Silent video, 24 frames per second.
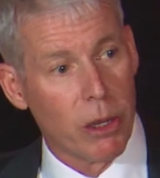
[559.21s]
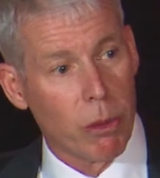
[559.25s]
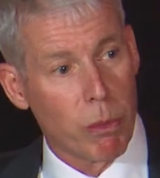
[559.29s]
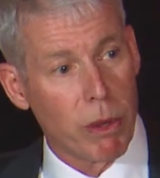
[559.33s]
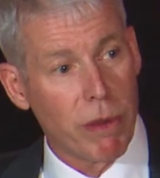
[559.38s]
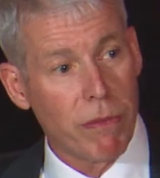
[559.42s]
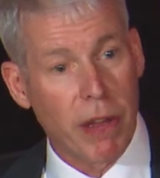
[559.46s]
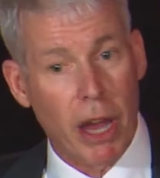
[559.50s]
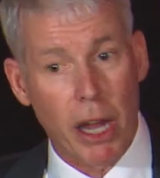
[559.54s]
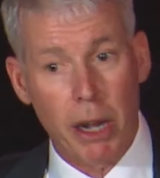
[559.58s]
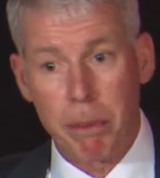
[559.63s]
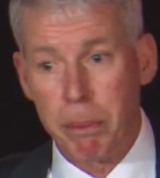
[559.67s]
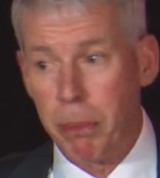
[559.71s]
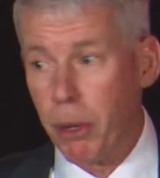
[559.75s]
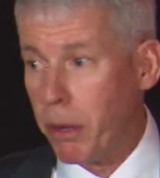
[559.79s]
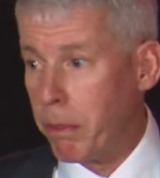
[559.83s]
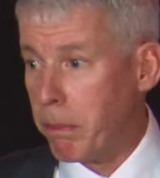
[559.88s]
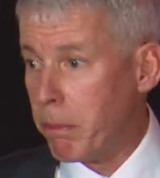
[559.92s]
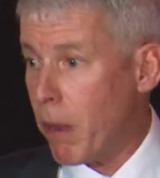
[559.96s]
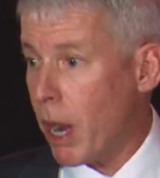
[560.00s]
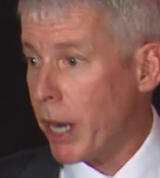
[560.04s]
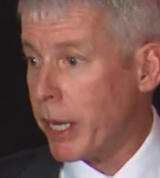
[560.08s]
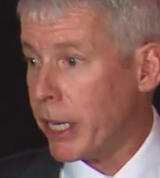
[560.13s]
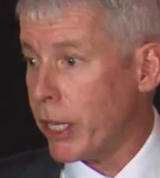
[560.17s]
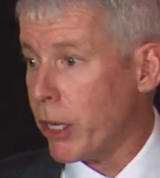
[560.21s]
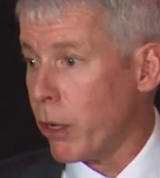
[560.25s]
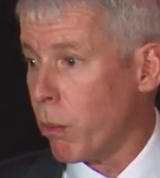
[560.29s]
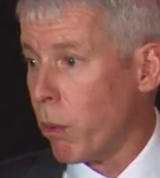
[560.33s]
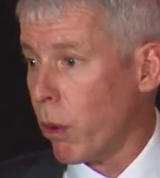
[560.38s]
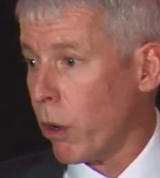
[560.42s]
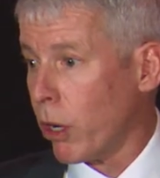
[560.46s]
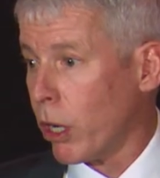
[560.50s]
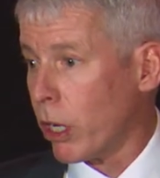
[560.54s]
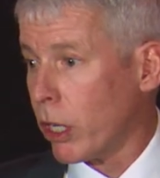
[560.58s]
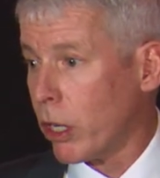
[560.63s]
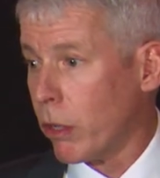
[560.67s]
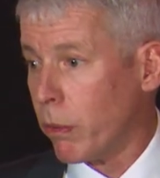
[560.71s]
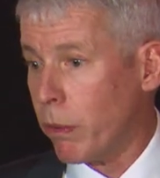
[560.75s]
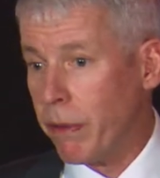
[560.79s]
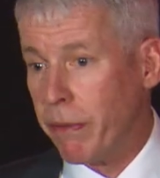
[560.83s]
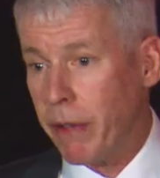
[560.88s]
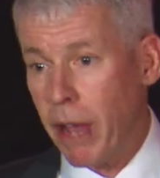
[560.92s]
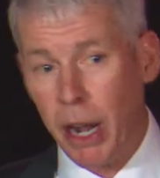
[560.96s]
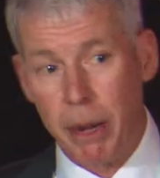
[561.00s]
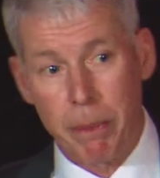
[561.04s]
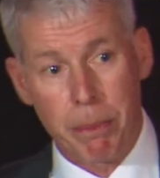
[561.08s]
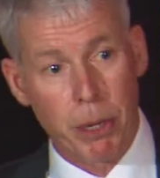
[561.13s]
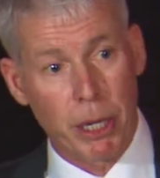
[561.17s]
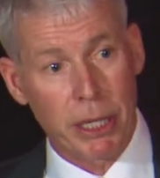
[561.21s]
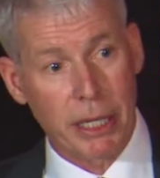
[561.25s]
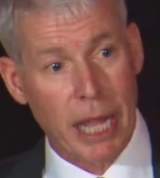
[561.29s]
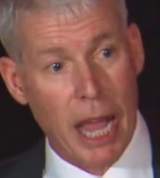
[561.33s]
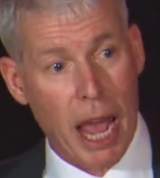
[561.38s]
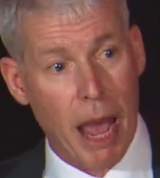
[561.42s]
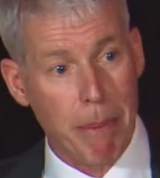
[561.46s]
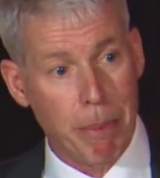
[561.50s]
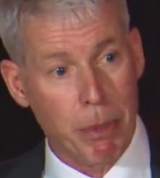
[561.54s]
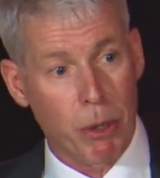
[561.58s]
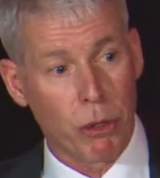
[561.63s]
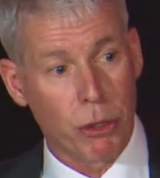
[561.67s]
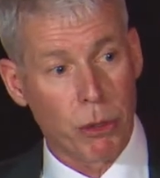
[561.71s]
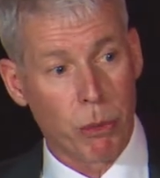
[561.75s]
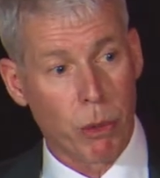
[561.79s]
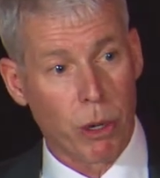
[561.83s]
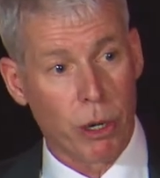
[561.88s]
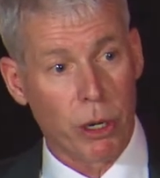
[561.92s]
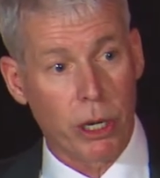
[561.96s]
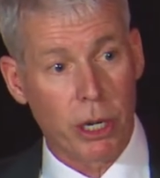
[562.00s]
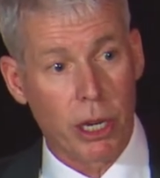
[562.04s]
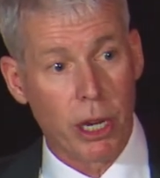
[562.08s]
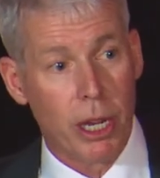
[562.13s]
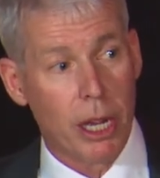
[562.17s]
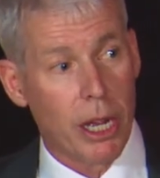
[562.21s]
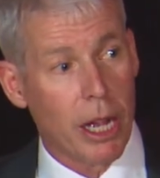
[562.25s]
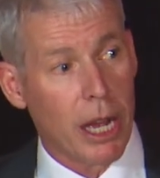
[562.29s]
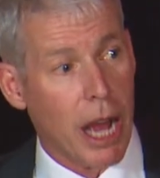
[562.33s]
We've got to put money to work. We've got to put capital to work.